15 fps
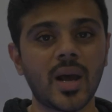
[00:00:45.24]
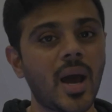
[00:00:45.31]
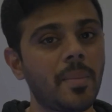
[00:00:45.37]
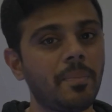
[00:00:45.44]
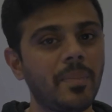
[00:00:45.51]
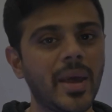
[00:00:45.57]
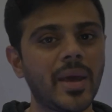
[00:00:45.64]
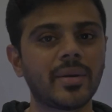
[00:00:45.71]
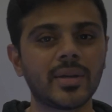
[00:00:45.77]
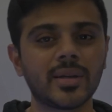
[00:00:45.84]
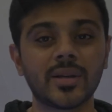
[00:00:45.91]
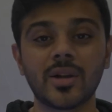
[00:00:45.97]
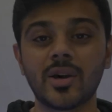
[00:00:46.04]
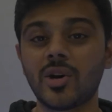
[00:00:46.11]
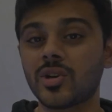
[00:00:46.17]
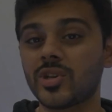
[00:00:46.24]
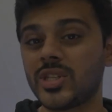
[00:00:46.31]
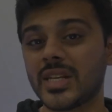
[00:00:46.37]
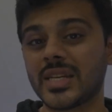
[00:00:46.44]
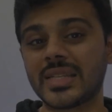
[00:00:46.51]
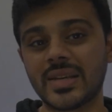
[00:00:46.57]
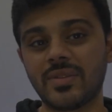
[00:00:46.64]
a parent, or
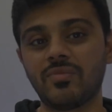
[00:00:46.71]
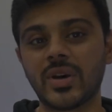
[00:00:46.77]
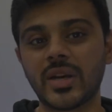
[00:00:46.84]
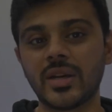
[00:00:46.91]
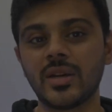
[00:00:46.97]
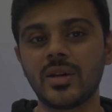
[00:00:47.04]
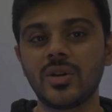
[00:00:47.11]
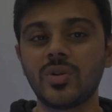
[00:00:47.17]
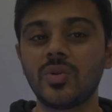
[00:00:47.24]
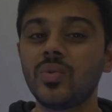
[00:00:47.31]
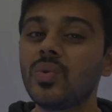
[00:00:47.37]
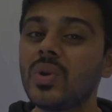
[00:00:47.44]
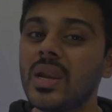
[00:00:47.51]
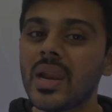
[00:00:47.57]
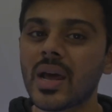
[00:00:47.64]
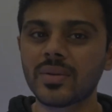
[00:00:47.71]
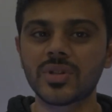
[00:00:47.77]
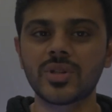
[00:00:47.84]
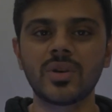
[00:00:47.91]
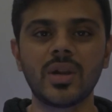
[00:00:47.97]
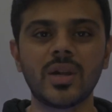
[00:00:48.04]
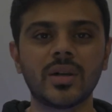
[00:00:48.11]
just someone who loves
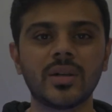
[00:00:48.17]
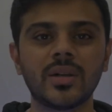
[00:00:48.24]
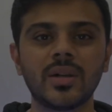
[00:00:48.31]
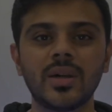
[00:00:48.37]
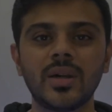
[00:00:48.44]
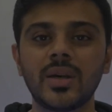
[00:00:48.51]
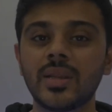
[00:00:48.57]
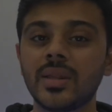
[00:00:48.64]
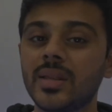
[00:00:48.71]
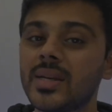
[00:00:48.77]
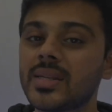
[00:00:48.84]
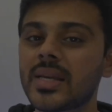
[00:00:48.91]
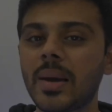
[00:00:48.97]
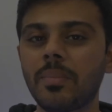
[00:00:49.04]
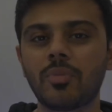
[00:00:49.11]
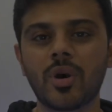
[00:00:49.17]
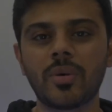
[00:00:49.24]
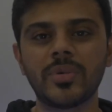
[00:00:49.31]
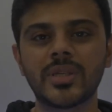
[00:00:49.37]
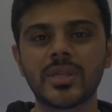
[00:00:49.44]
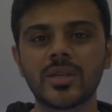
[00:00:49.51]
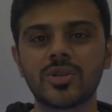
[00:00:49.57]
to learn, this app
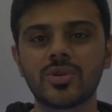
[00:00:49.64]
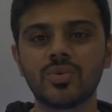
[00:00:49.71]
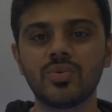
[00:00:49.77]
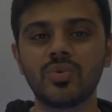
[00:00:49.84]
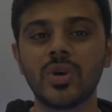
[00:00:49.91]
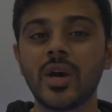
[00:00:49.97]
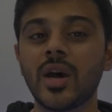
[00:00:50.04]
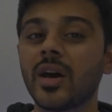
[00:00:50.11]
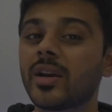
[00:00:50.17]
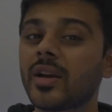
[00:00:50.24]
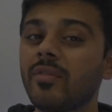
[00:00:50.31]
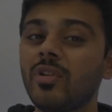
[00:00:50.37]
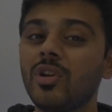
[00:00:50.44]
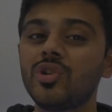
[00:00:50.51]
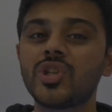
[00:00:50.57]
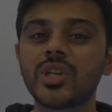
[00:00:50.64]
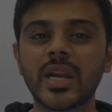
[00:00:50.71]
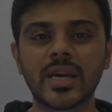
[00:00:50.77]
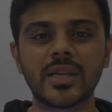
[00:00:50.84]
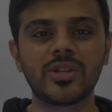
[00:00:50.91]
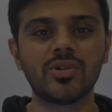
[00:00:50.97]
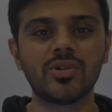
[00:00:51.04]
promises to revolutionize